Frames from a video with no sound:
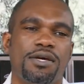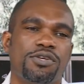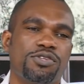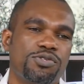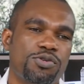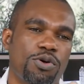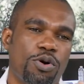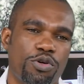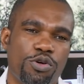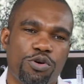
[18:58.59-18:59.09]

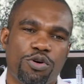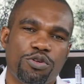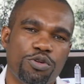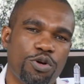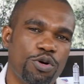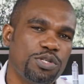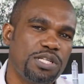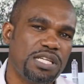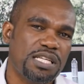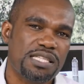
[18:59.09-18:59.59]
So you'll
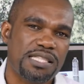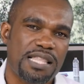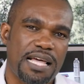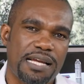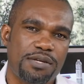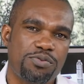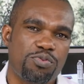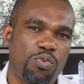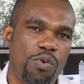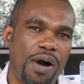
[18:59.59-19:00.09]
notice
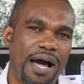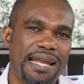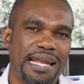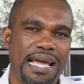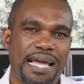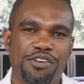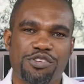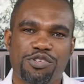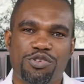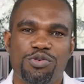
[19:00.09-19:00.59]
that
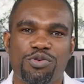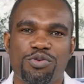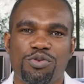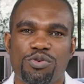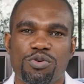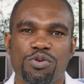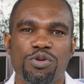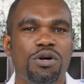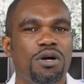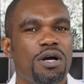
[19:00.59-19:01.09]
1 and
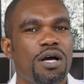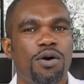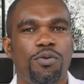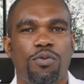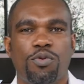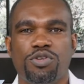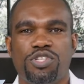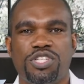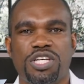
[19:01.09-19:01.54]
2 will